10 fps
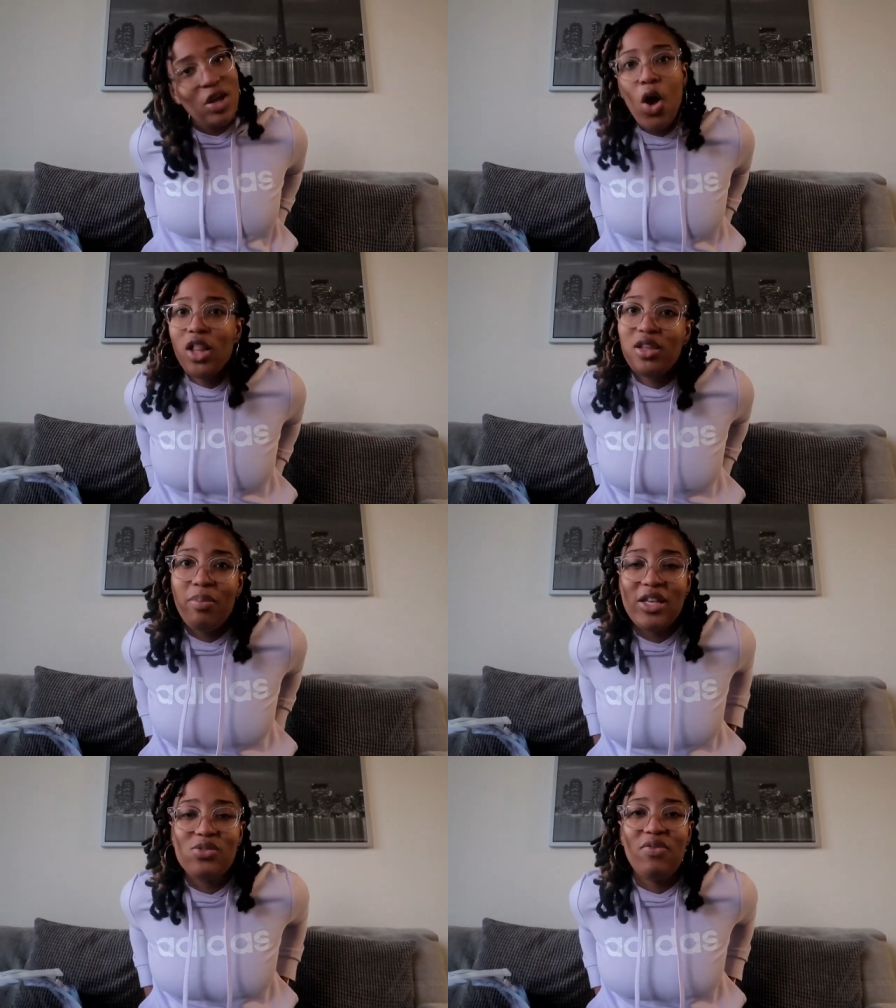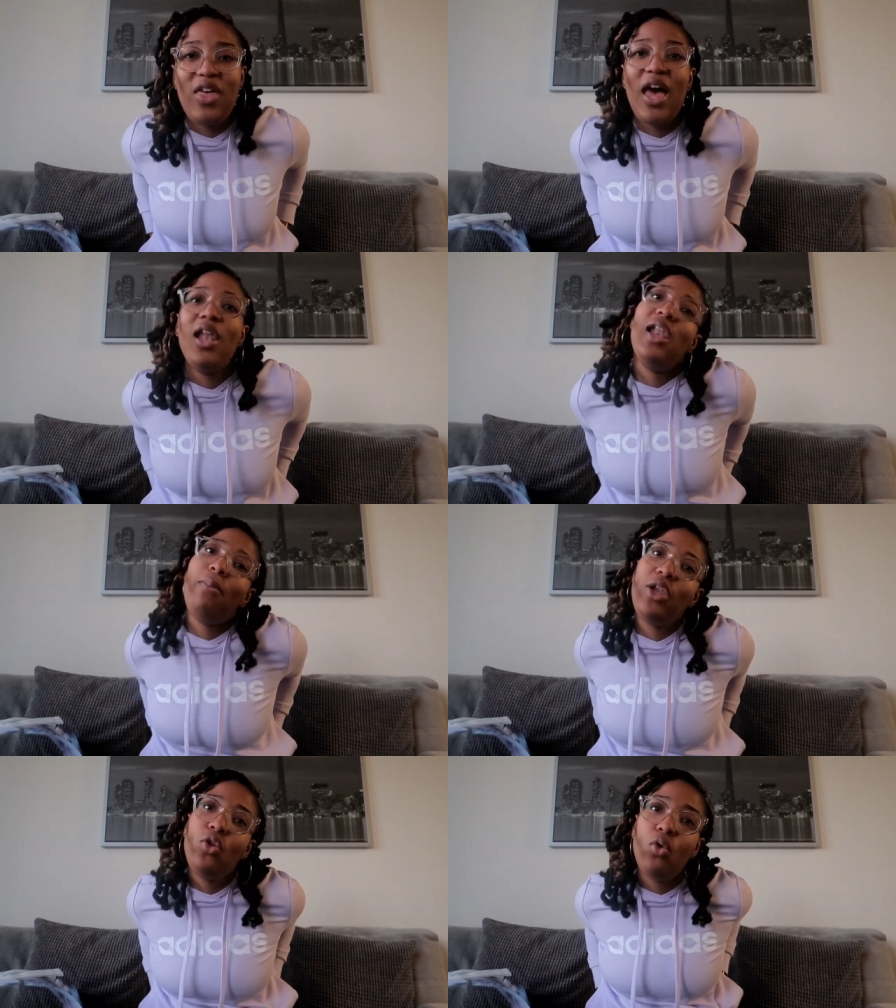all the best with that
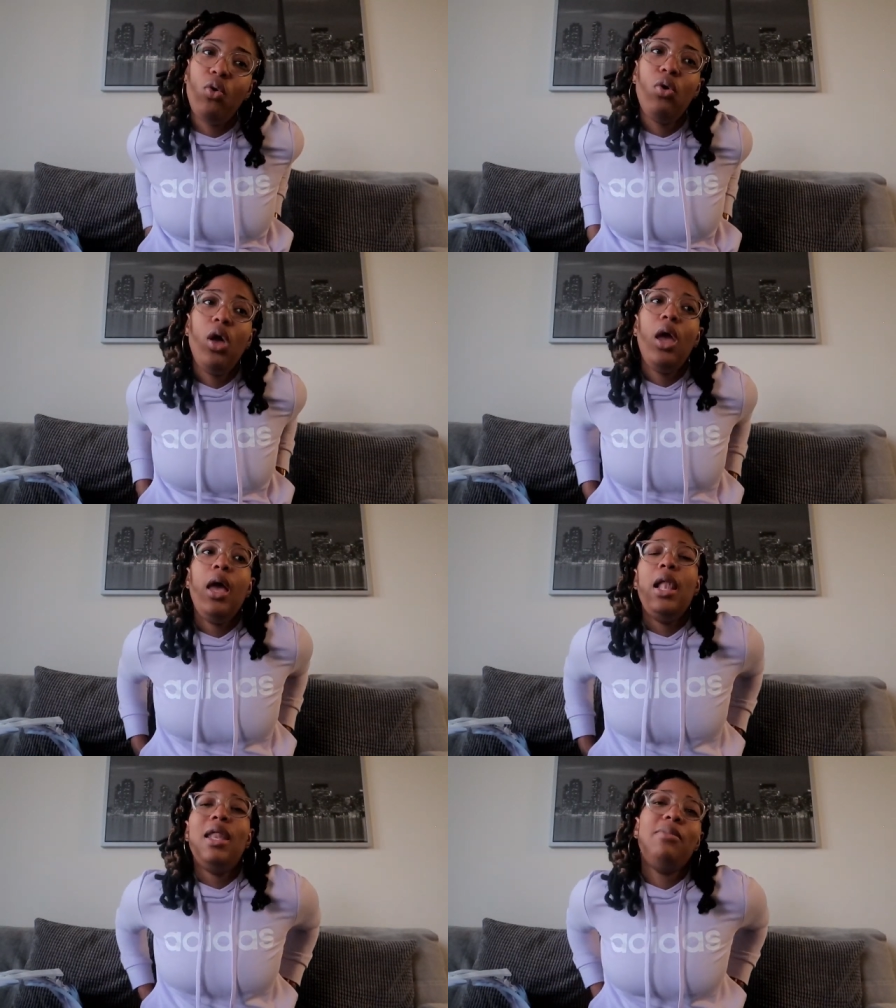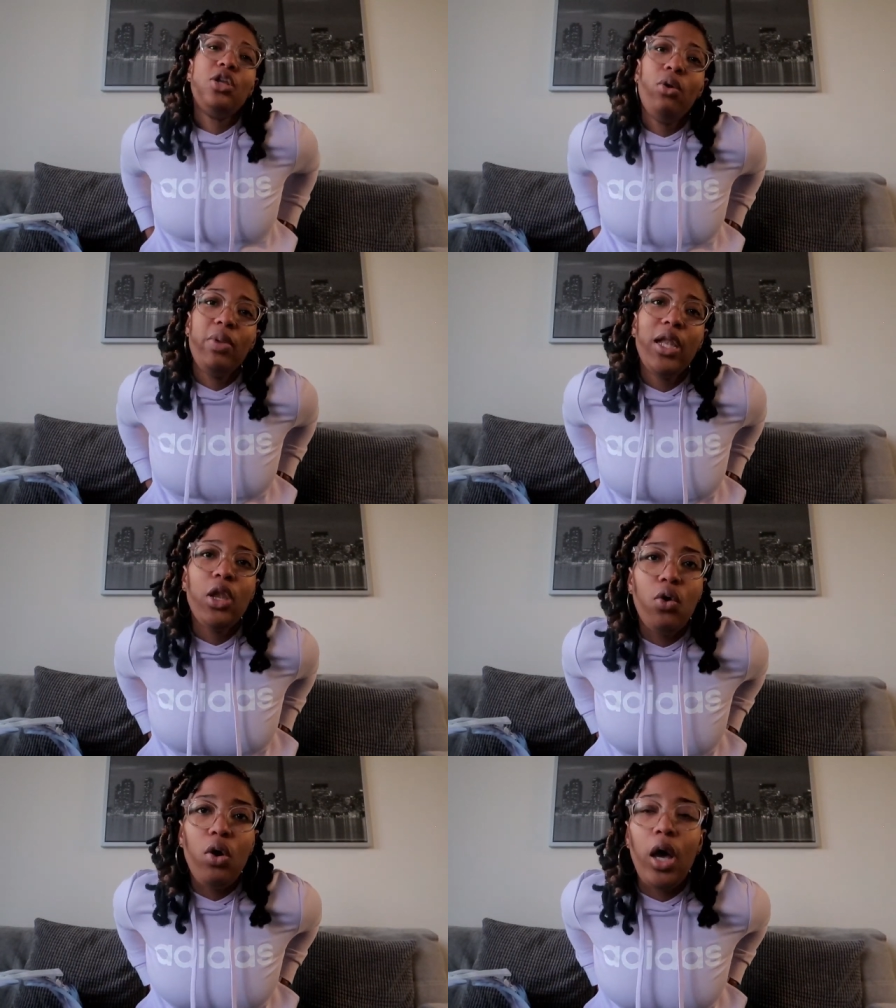let me know let me know
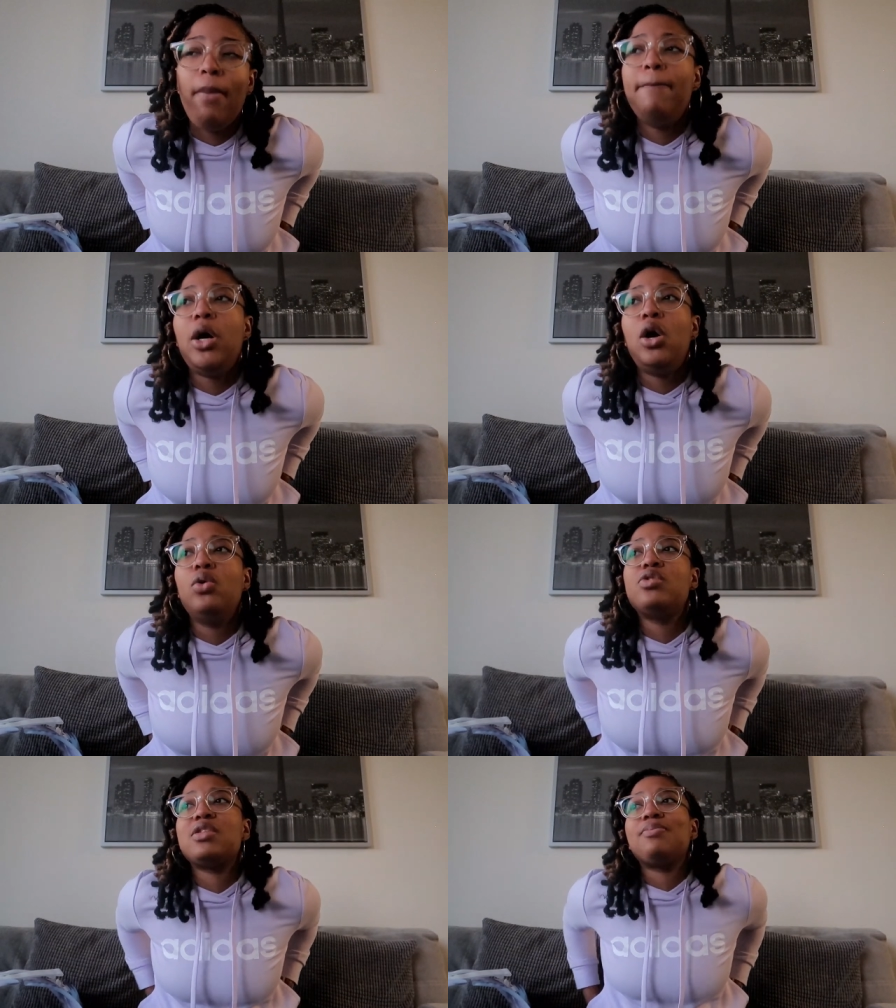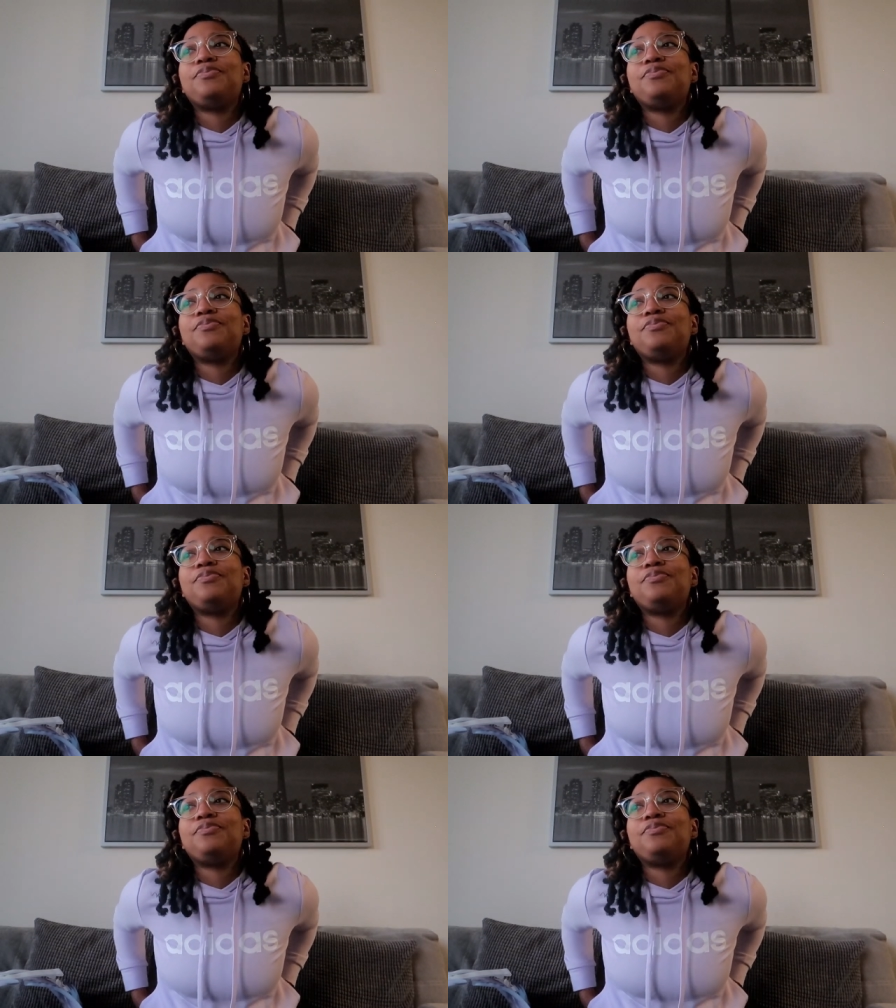below about